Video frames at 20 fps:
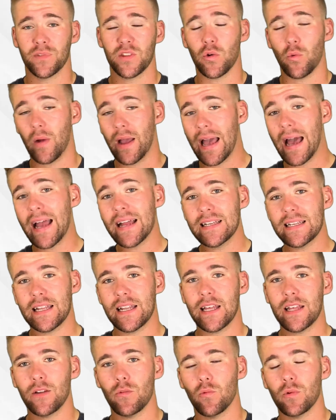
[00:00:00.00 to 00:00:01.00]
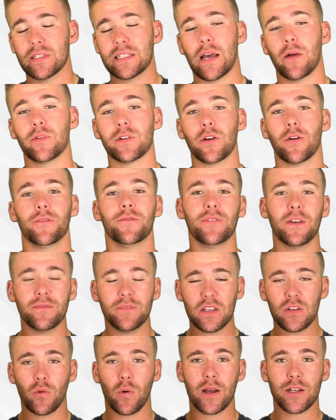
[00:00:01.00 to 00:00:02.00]
The way I did it was I would go
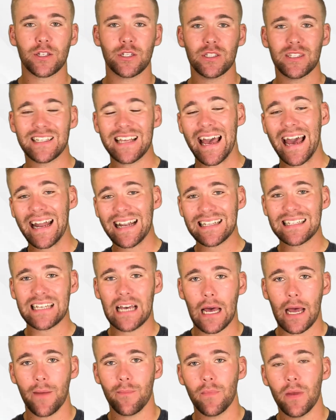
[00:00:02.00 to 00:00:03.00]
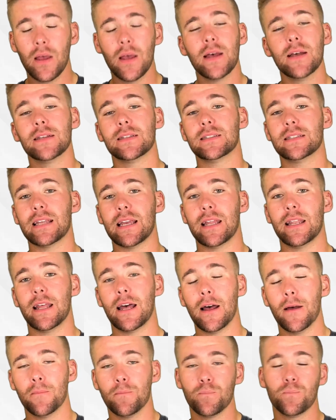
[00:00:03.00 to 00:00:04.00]
50 questions at a time, stand
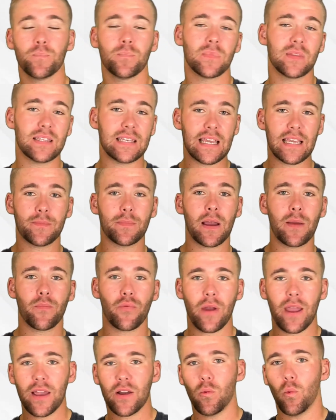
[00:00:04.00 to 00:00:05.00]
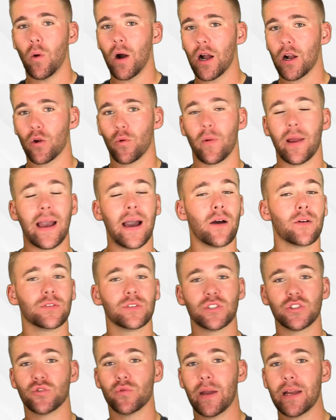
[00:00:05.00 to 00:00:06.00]
up, take my break, walk around,
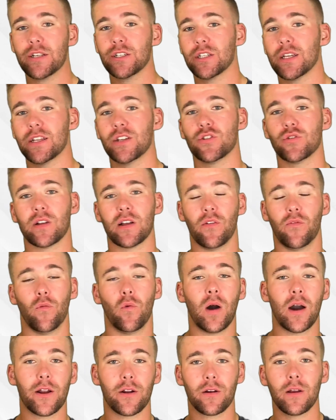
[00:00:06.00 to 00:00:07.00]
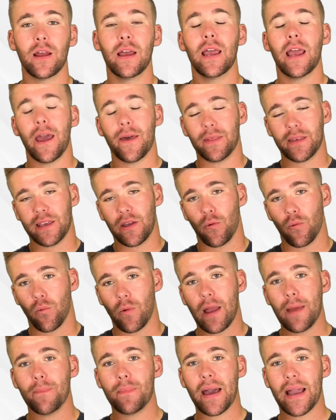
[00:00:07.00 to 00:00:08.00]
stretch, get a drink of water, and then get
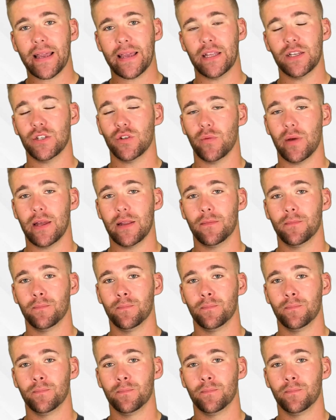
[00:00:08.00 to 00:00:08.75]
right back into it.